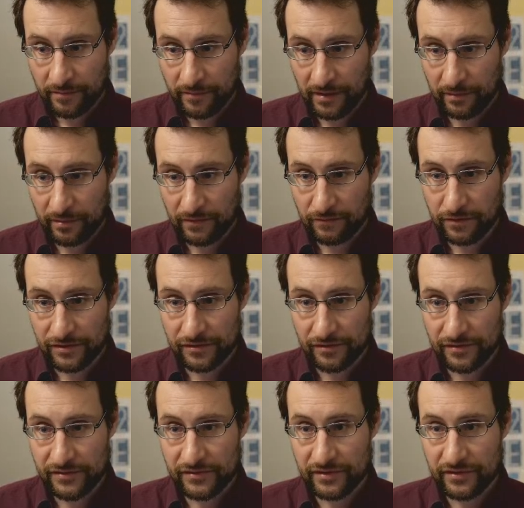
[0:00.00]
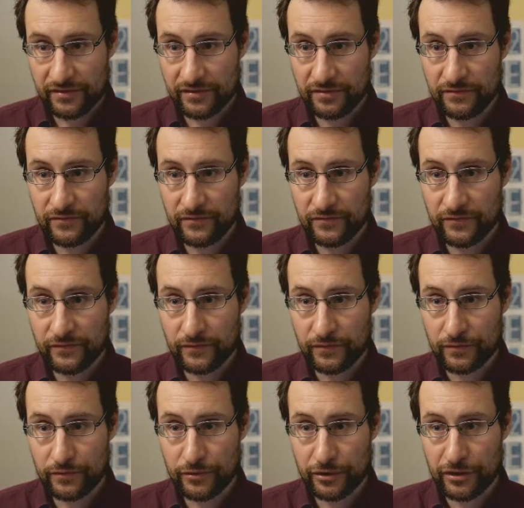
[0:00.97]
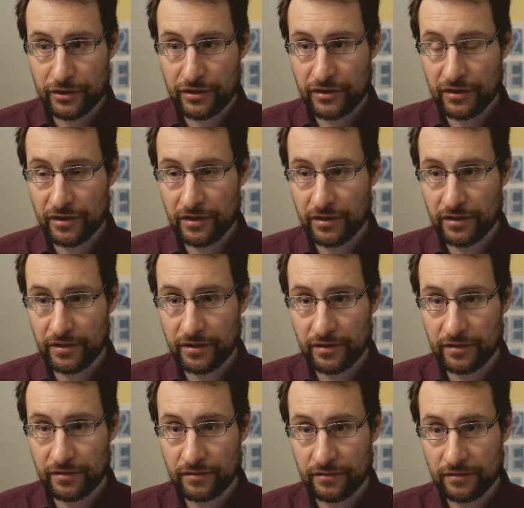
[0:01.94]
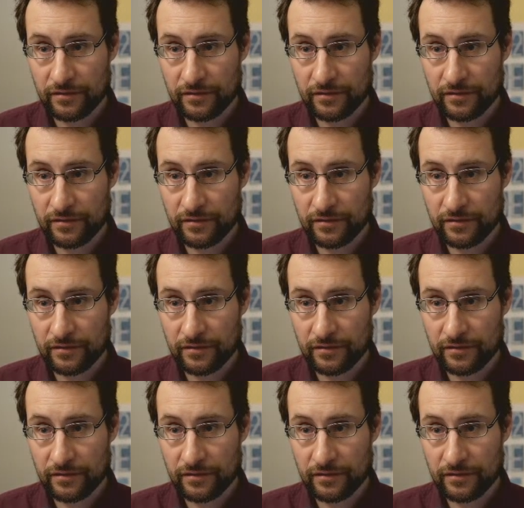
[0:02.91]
Maybe it was not 64K.